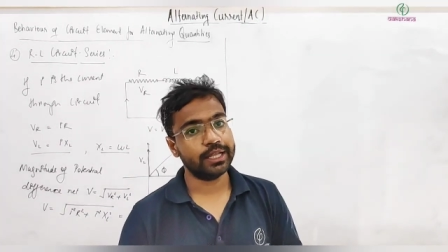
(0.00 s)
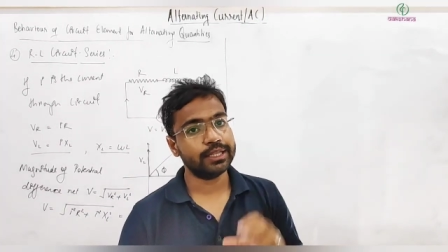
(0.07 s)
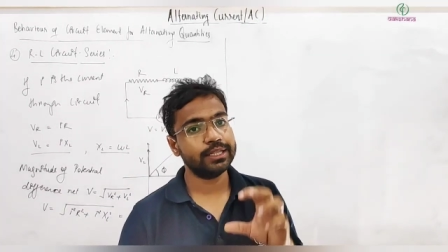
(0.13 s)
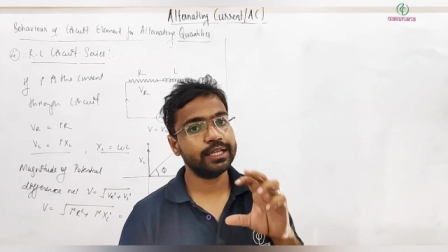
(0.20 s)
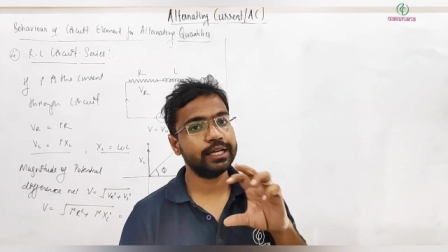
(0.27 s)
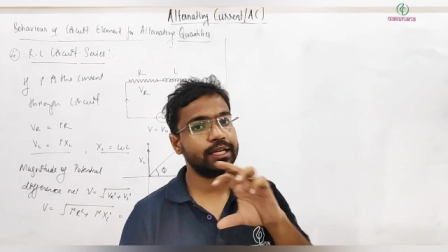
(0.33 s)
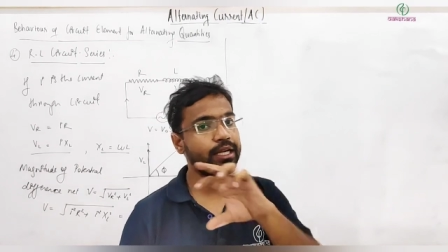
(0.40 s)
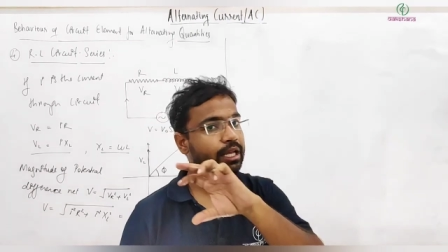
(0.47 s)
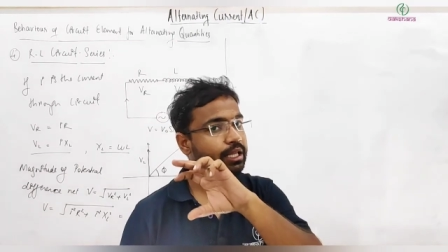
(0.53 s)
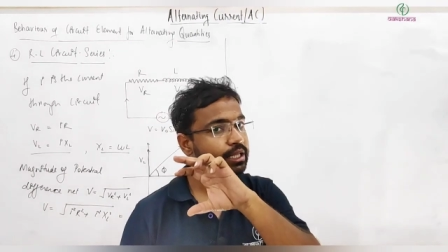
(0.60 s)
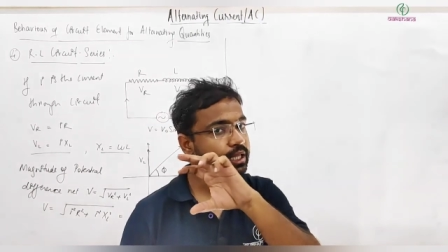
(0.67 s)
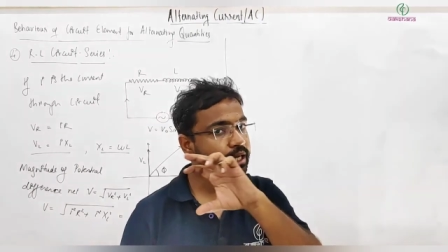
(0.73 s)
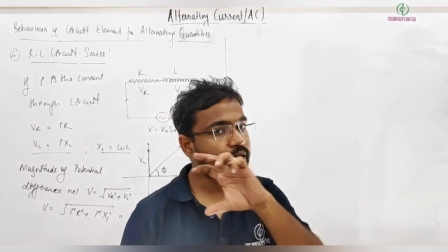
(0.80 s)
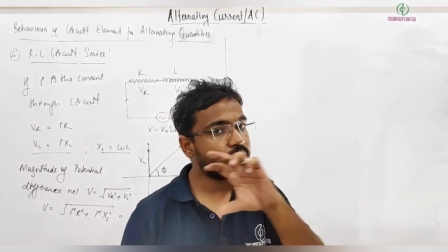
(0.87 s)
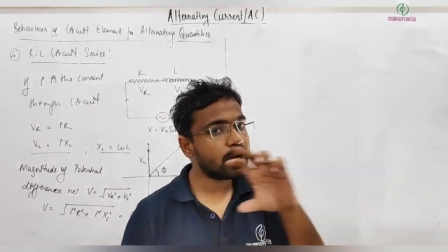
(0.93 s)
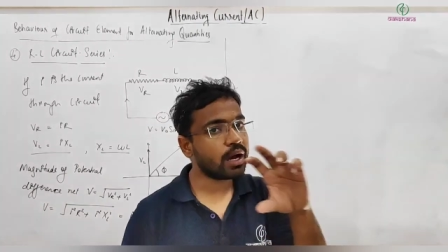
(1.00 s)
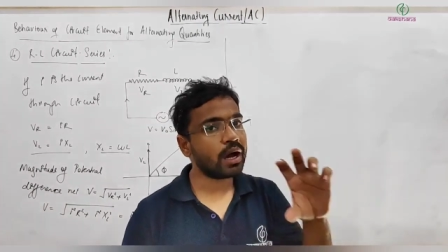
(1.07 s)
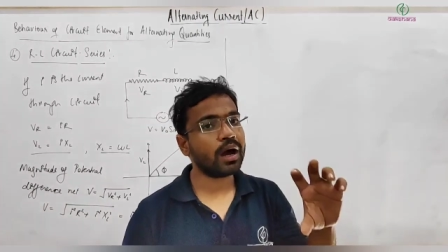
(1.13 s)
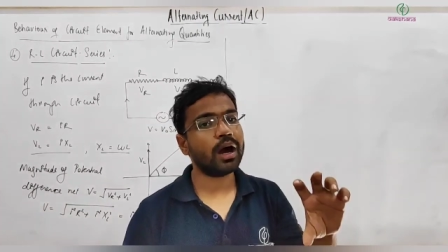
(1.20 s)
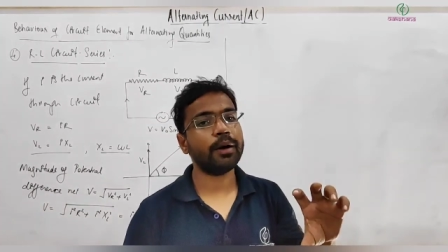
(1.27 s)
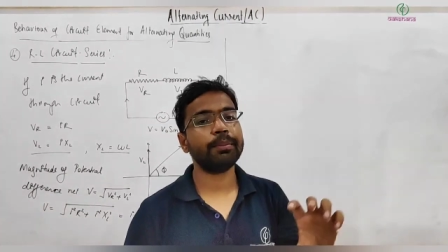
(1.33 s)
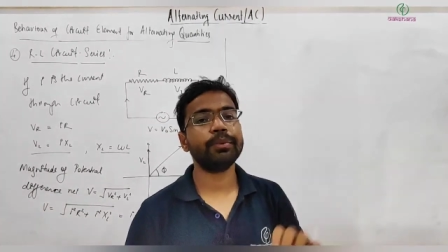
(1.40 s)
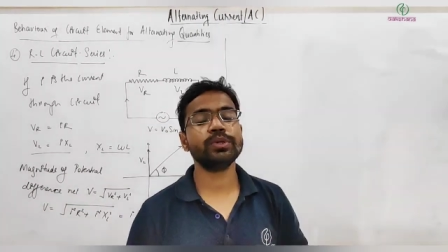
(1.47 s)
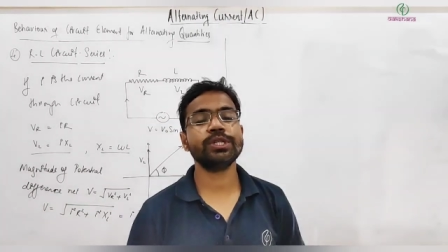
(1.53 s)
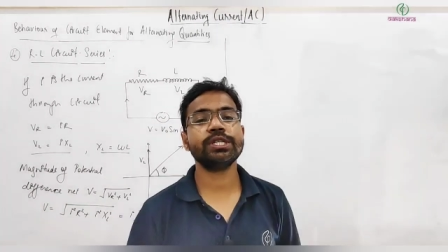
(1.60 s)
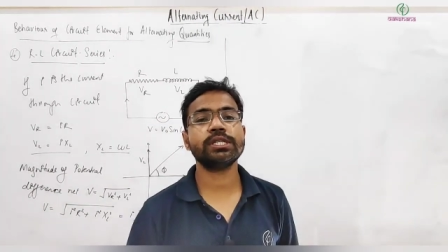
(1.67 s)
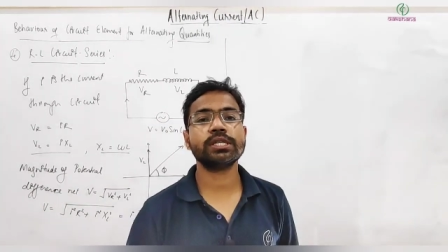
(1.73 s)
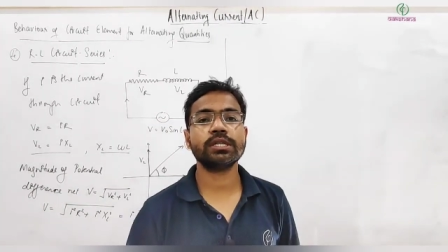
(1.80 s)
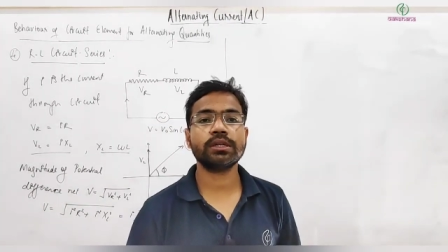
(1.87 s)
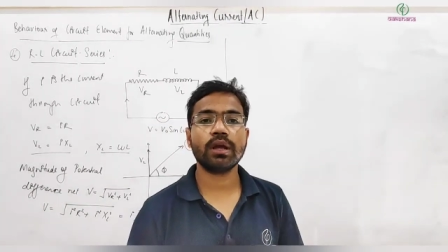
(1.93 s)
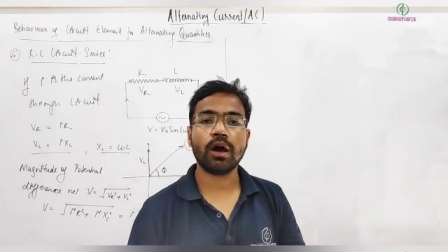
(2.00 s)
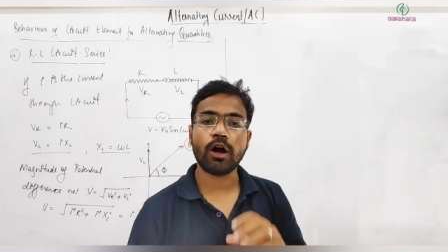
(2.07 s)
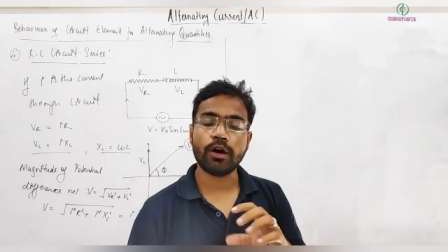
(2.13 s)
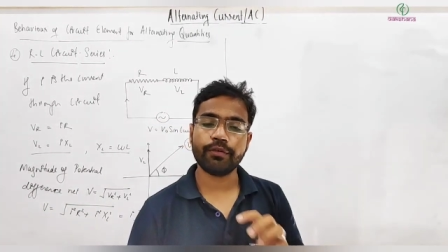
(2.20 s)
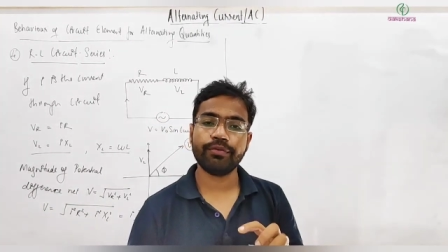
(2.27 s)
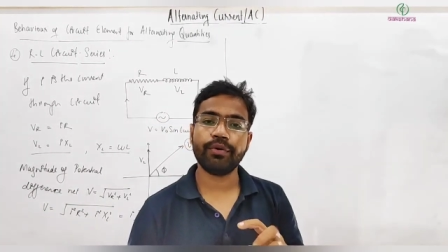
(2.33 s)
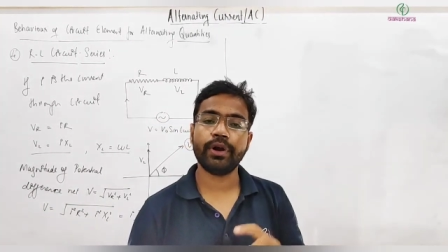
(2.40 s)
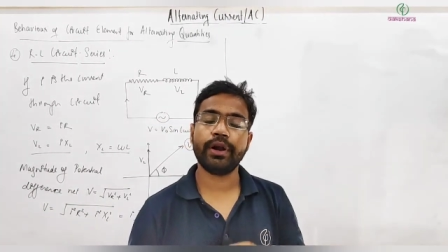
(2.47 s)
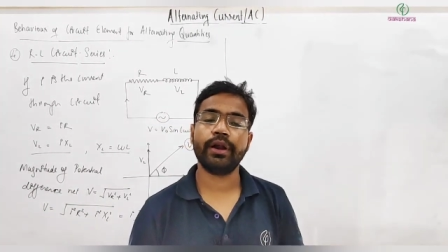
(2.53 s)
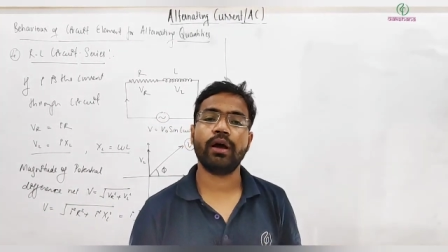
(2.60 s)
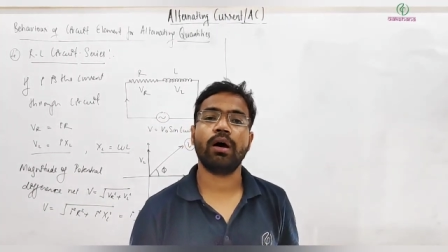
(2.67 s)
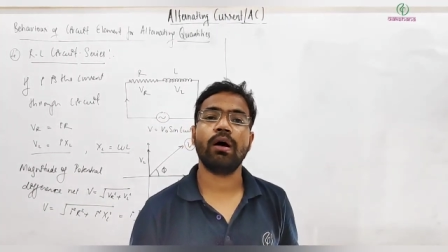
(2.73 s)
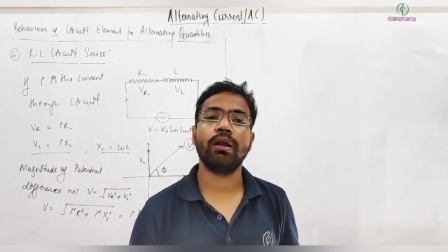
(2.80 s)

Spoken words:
then the opposition offered,